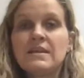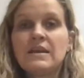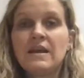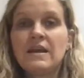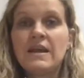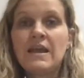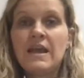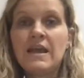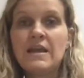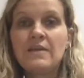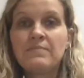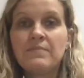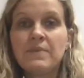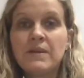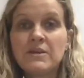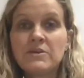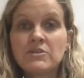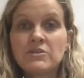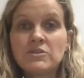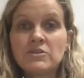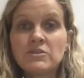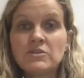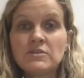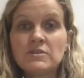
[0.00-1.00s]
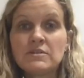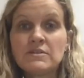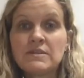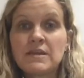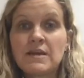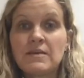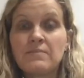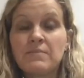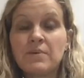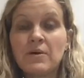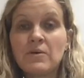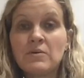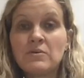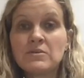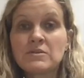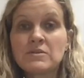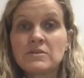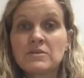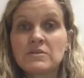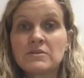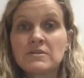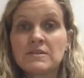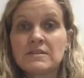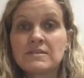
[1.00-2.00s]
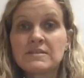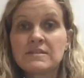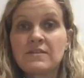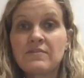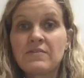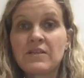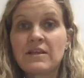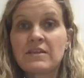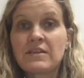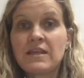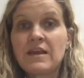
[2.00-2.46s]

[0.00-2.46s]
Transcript: I hate pictures and posters and stuff like